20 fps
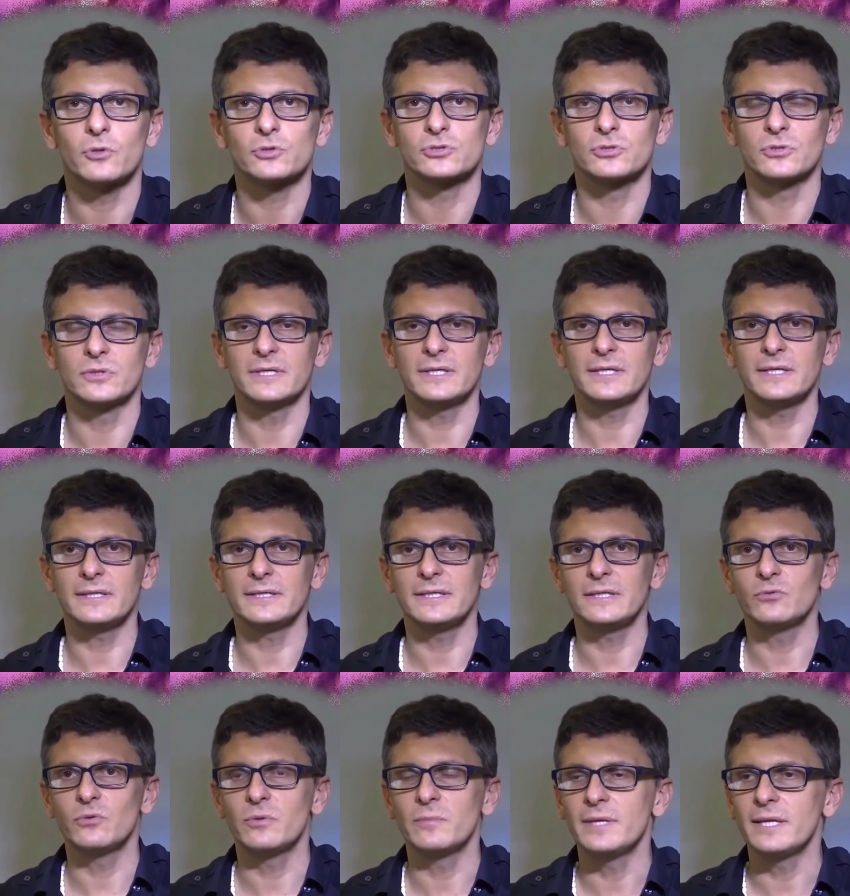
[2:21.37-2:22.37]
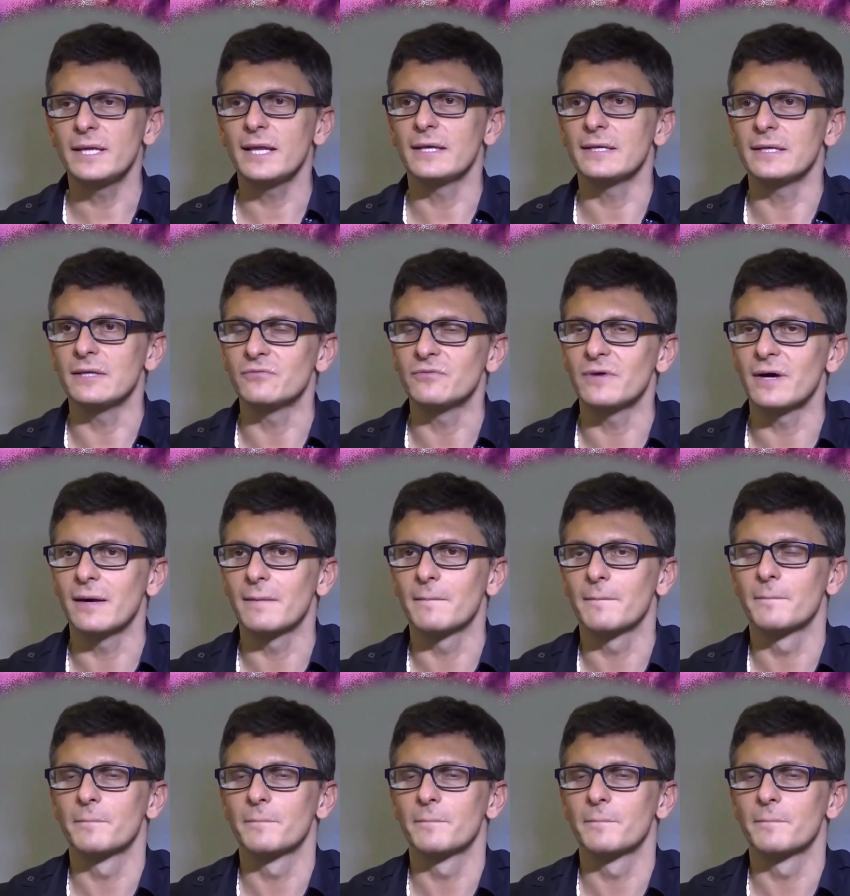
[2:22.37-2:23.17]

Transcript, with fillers: of 2000 years ago.